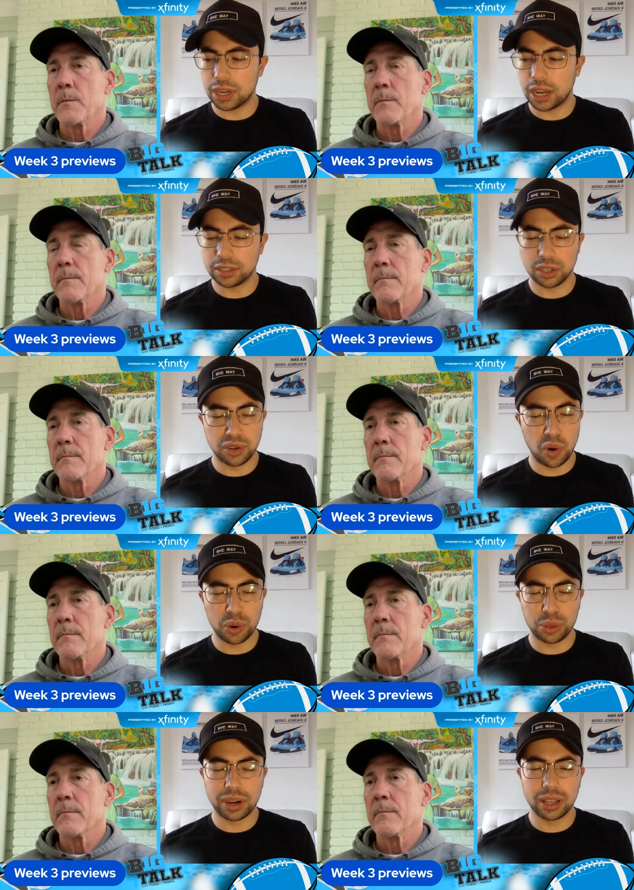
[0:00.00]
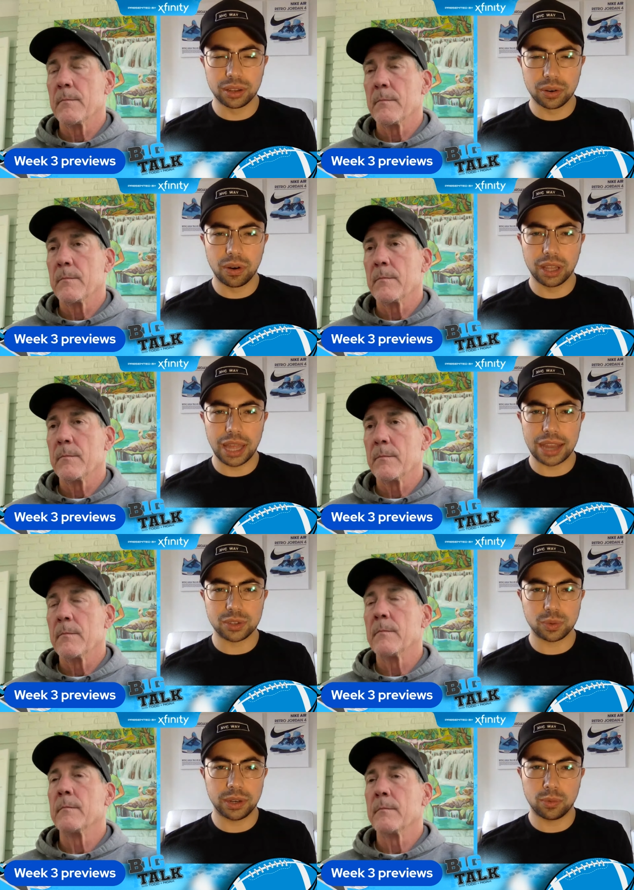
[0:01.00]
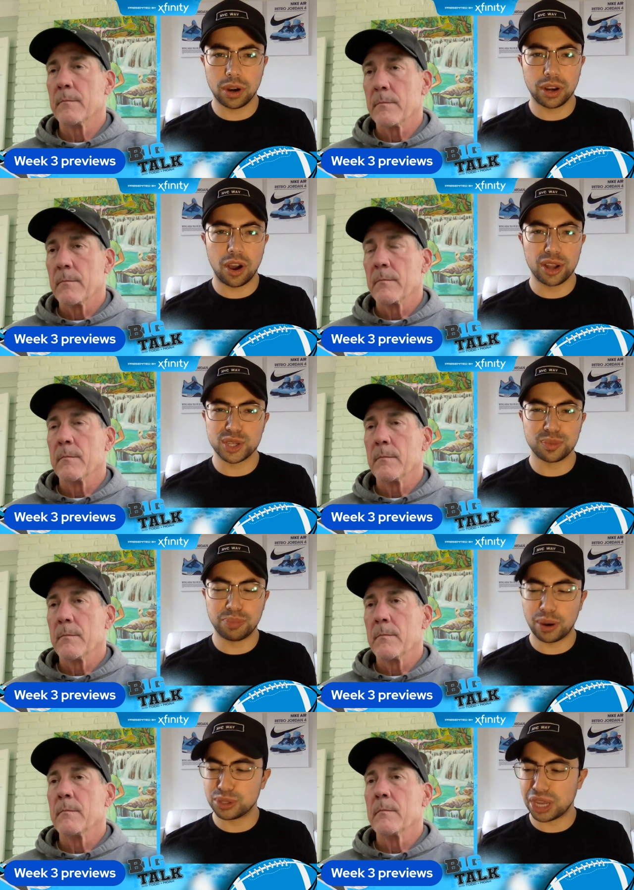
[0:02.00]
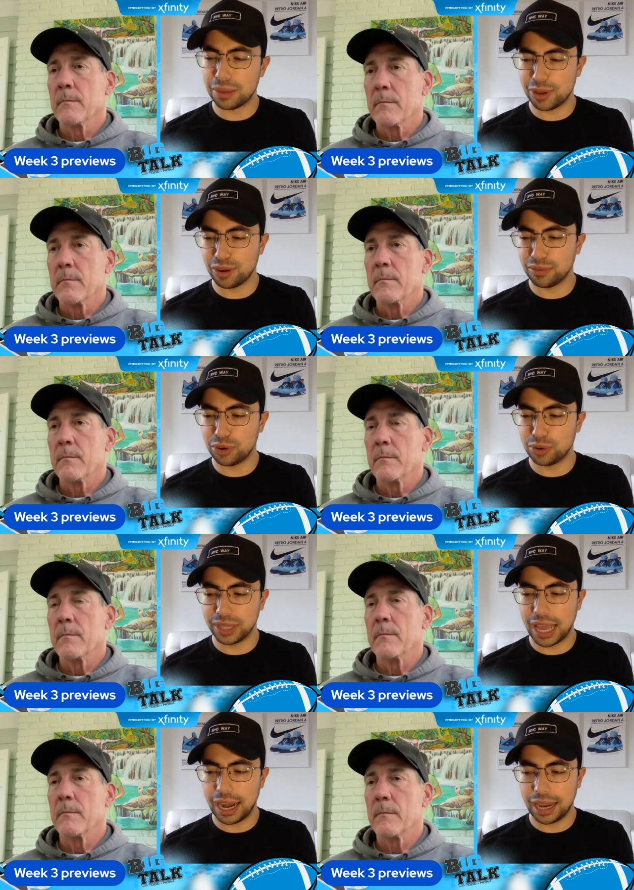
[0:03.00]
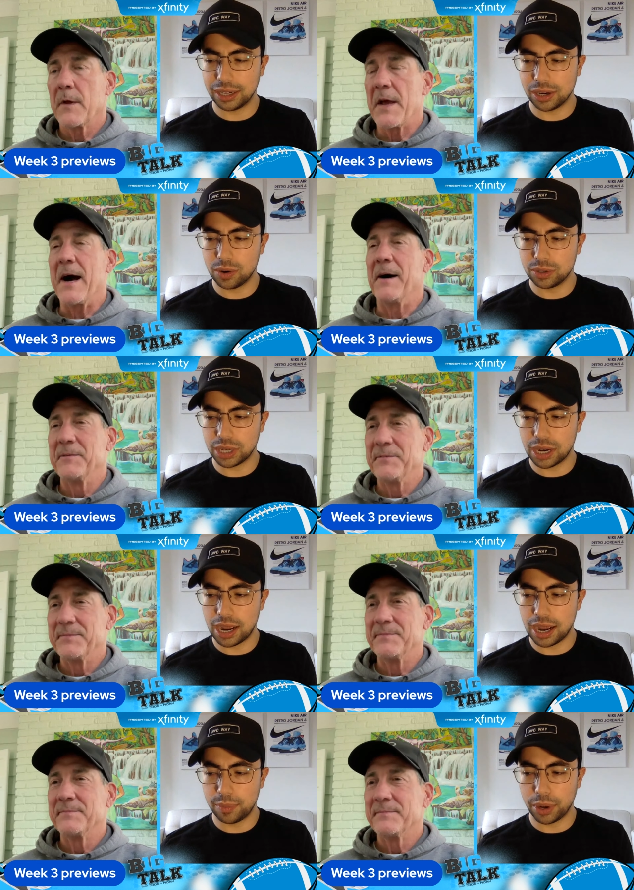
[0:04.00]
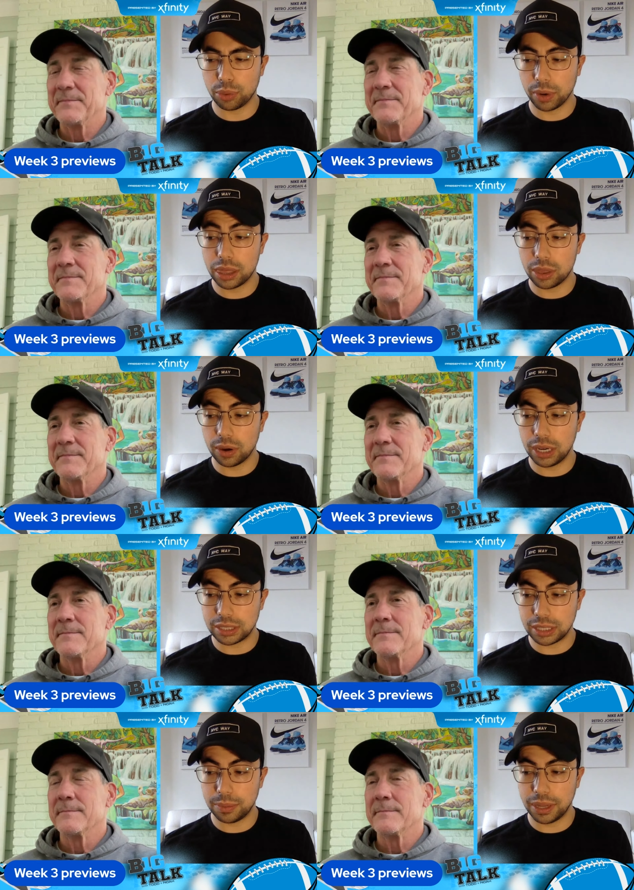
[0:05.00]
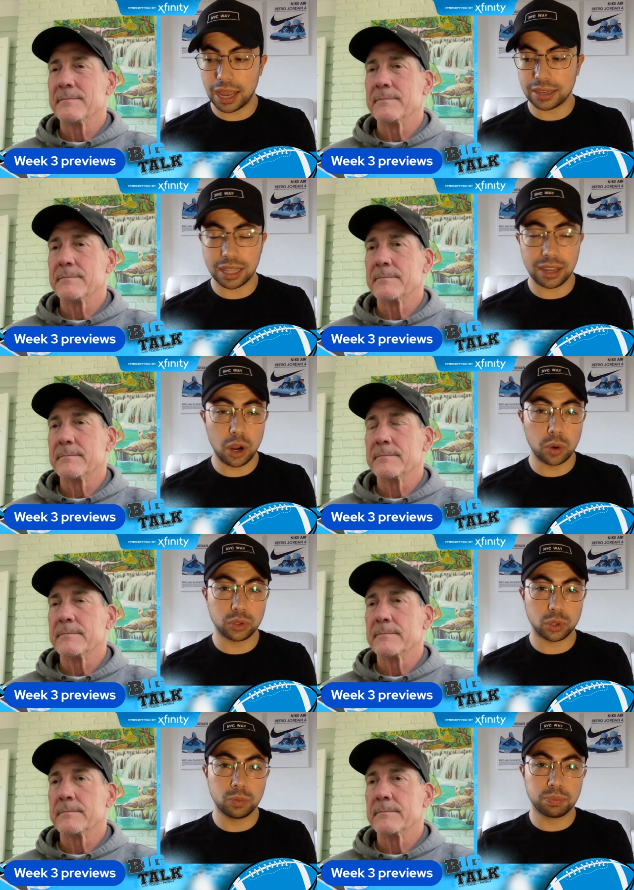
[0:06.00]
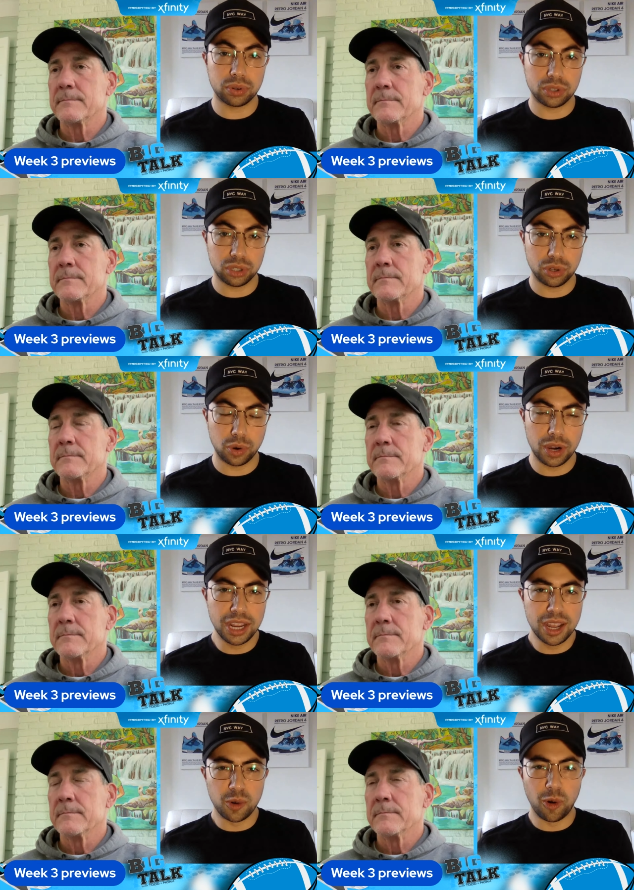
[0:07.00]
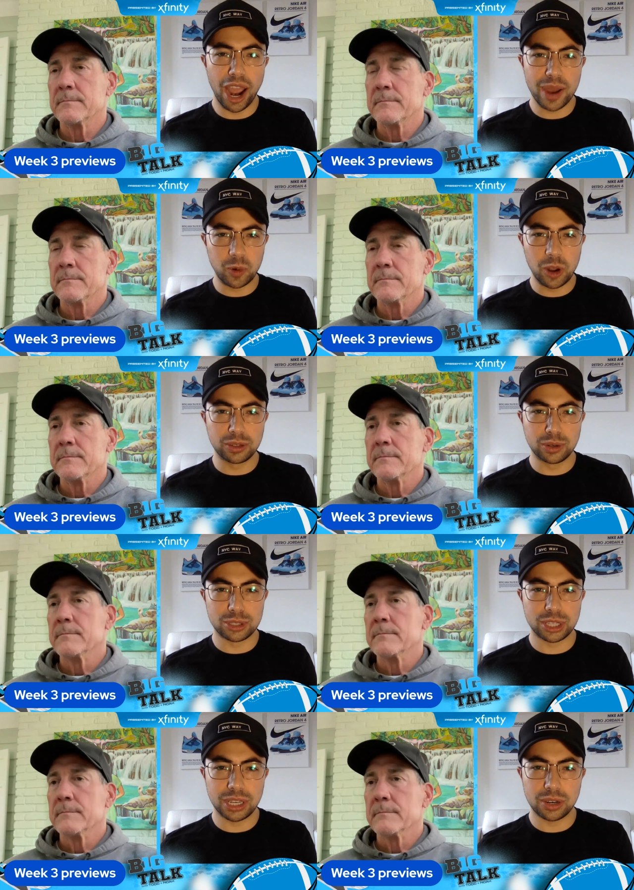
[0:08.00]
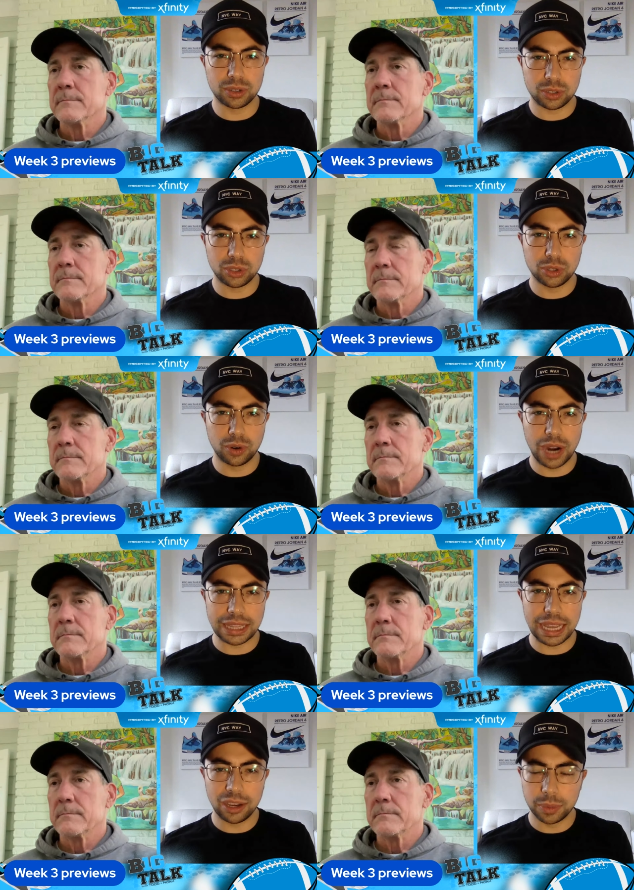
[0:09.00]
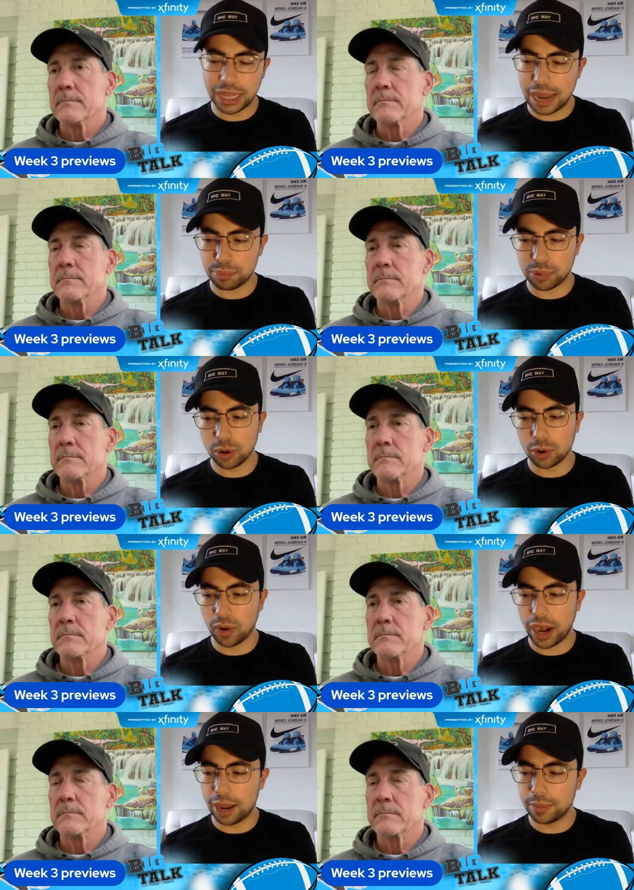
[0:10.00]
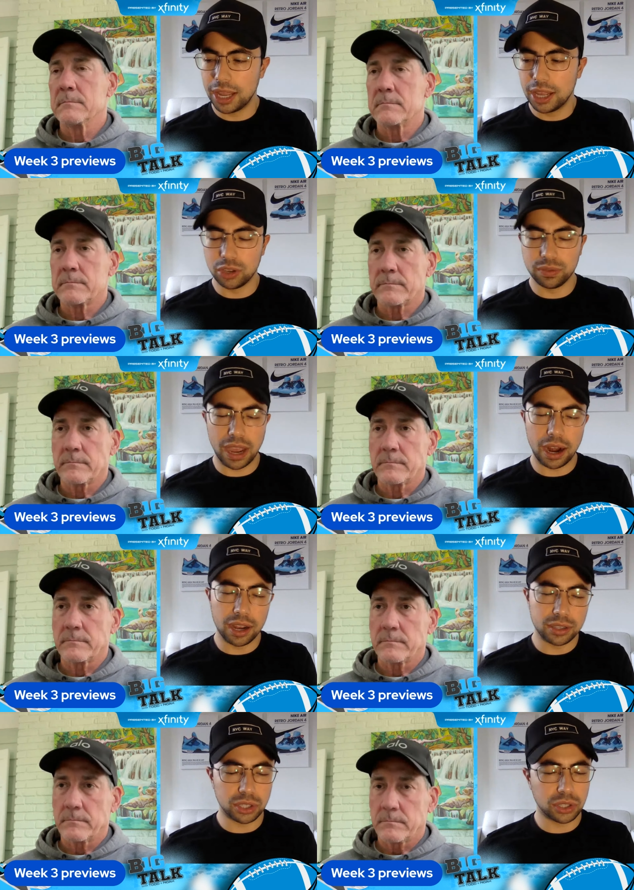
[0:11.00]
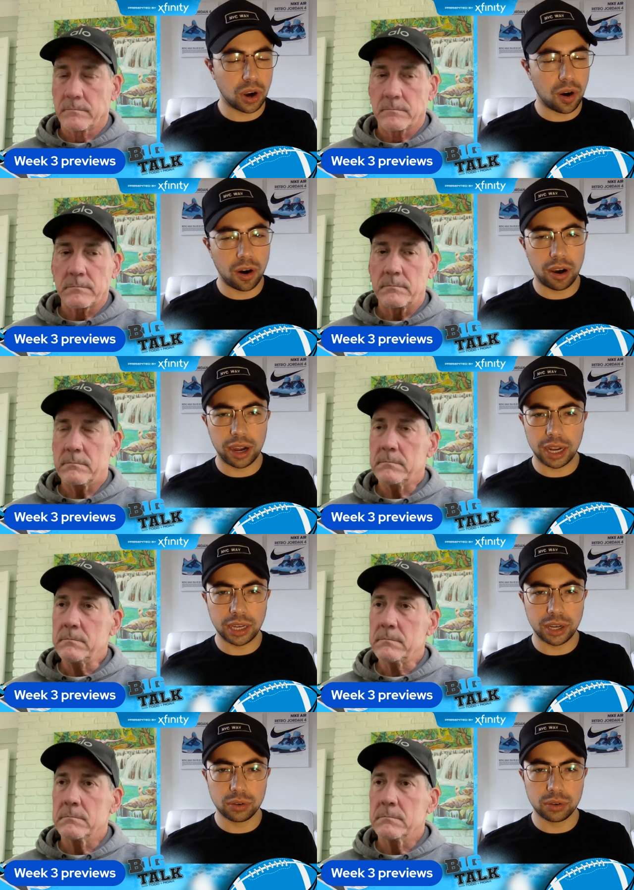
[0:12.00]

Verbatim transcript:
Speaker 1: to Northern Illinois last week. What an awesome post-game interview with that head coach. But 3:30 CBS, they go to Purdue. Ryan Walters in year two at the helm of that program. You've got Hudson Card in year